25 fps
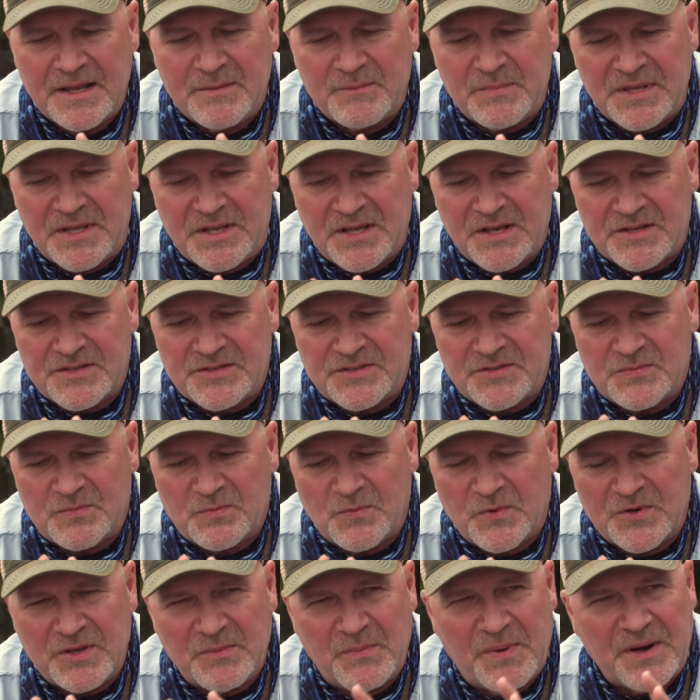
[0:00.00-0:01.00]
Because
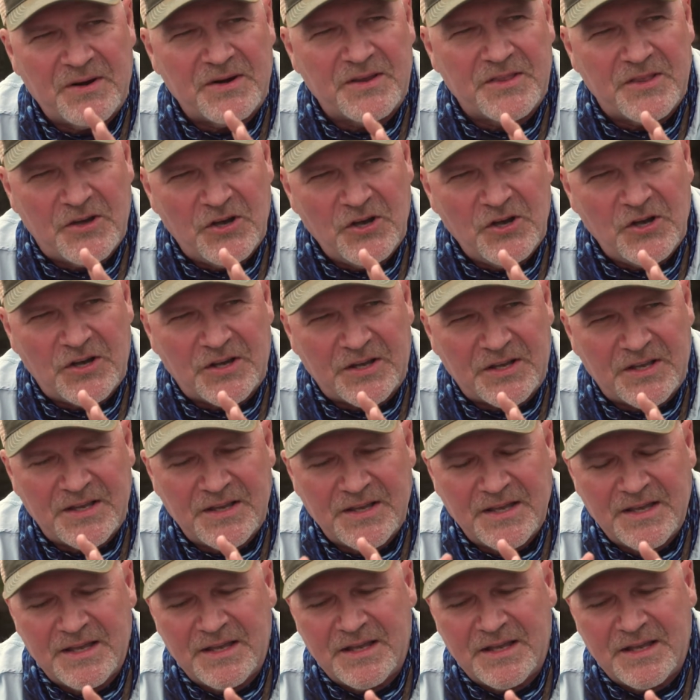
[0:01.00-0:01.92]
when you bury the hook